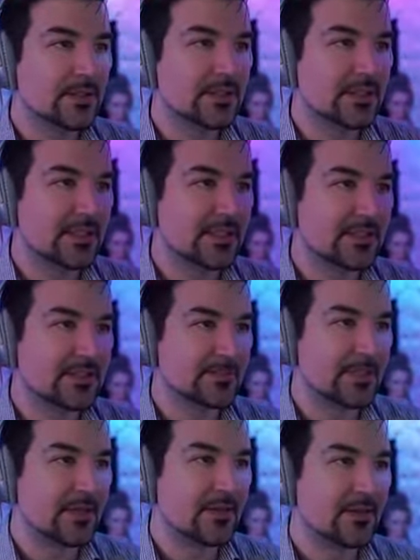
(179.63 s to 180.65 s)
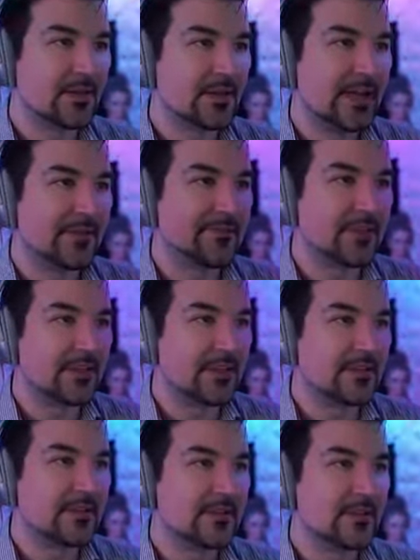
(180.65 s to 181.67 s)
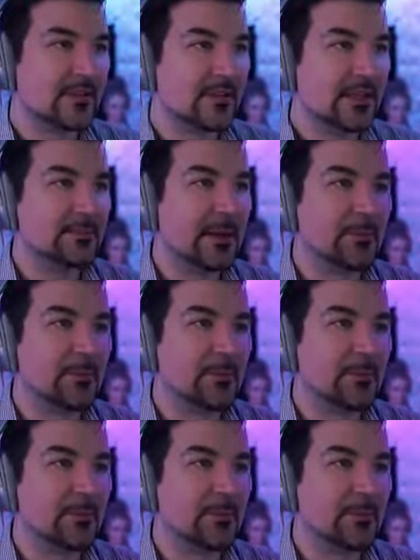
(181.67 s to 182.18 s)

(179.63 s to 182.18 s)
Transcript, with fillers: She's gonna toss a spear. I feel it in my